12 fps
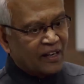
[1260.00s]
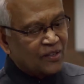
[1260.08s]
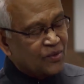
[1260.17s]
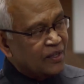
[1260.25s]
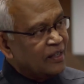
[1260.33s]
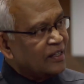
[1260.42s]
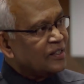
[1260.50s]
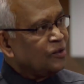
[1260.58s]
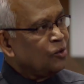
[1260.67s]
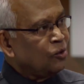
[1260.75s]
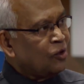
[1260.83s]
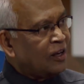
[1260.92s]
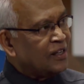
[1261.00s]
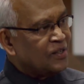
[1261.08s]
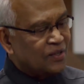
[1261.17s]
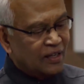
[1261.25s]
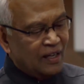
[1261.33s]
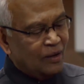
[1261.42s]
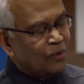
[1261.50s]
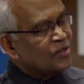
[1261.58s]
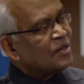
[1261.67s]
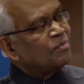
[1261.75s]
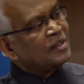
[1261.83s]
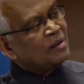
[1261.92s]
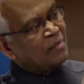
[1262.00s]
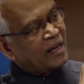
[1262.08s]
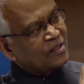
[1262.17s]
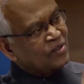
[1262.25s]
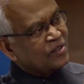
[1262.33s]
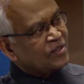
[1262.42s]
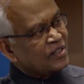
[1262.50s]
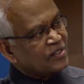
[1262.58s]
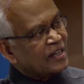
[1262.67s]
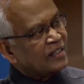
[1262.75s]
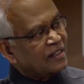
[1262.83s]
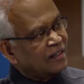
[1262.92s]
considered as a new knowledge, was something my ancestors had